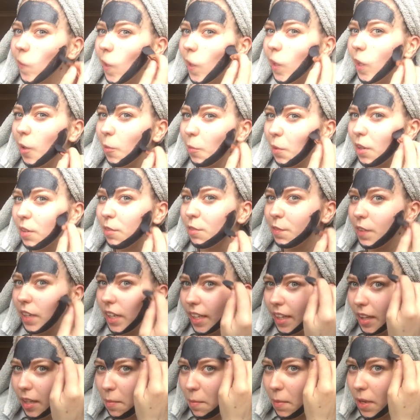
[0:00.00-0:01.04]
Then I'm going to fill
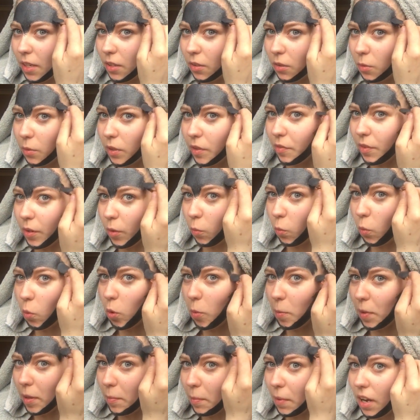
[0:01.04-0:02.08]
in the middle with the
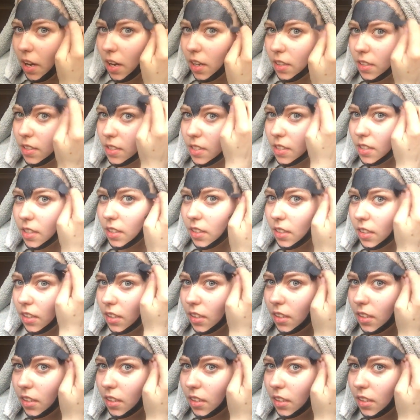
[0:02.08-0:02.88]
warming mask.